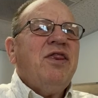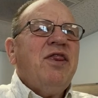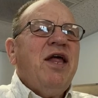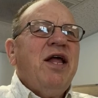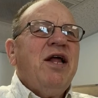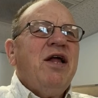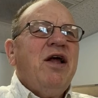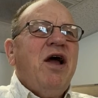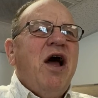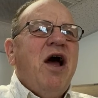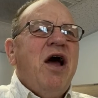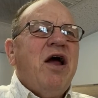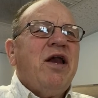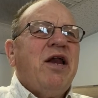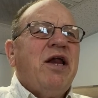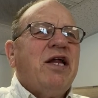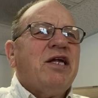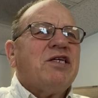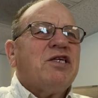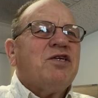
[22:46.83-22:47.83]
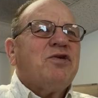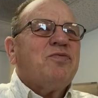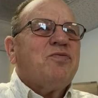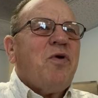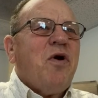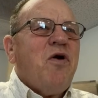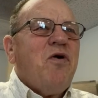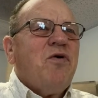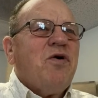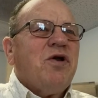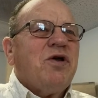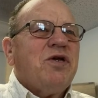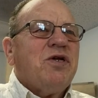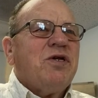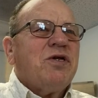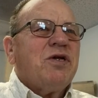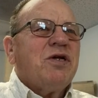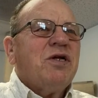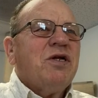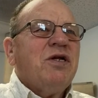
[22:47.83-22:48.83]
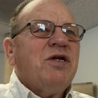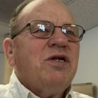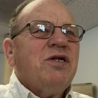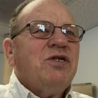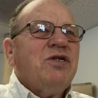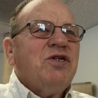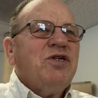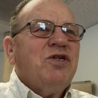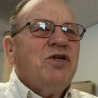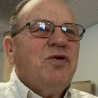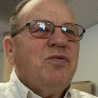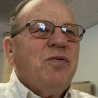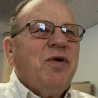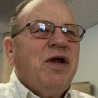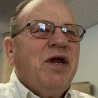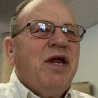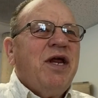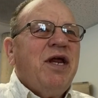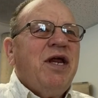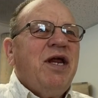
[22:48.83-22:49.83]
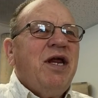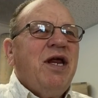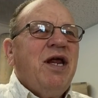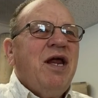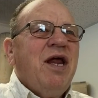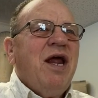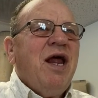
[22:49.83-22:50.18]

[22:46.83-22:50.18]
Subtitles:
that God has spoken to me,